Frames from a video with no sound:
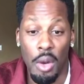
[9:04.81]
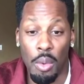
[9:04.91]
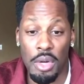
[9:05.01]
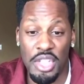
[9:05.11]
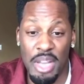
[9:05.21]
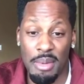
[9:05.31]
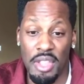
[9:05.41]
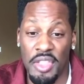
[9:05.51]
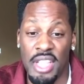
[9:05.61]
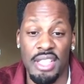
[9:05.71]
What are some
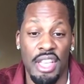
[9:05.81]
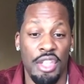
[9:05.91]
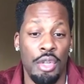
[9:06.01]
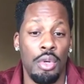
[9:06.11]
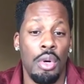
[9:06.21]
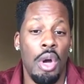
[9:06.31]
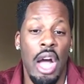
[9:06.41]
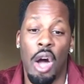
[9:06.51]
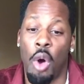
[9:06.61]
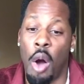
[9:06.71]
of the things that you
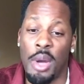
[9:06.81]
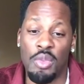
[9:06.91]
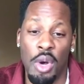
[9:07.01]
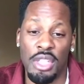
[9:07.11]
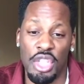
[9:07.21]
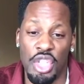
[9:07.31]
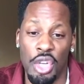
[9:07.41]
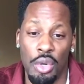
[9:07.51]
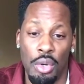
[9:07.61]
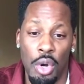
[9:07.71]
always wanted to
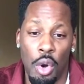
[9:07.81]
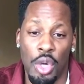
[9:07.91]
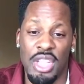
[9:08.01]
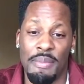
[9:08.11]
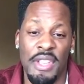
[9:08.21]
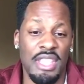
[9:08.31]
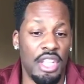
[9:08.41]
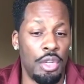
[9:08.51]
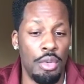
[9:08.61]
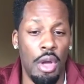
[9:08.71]
do, or some things
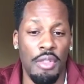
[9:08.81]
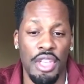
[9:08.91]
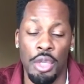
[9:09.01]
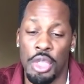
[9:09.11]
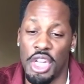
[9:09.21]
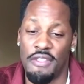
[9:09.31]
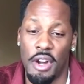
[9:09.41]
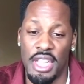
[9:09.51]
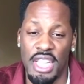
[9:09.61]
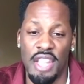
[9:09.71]
that you know that you should have
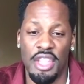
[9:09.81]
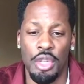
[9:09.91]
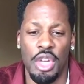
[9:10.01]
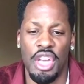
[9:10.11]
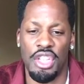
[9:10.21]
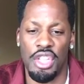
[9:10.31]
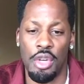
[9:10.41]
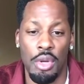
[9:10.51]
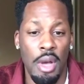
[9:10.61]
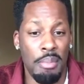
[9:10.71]
already done that you couldn't
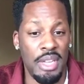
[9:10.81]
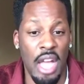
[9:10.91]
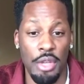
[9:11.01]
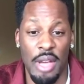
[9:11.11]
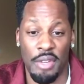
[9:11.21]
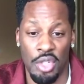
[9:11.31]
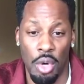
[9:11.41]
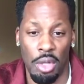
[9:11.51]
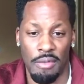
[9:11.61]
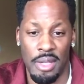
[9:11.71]
do, but now you have
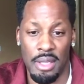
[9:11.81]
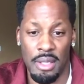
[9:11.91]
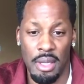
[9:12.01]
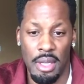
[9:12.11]
control of it?